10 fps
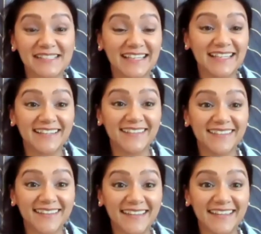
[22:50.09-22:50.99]
seen
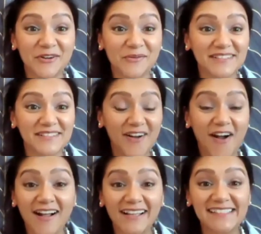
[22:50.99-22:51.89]
the increased
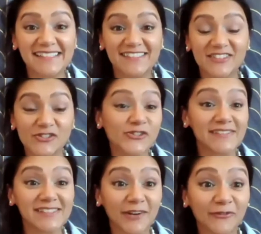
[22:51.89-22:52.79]
costs
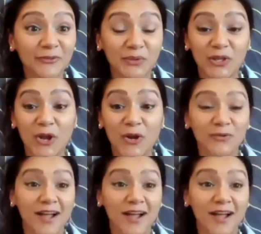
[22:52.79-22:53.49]
just on food alone,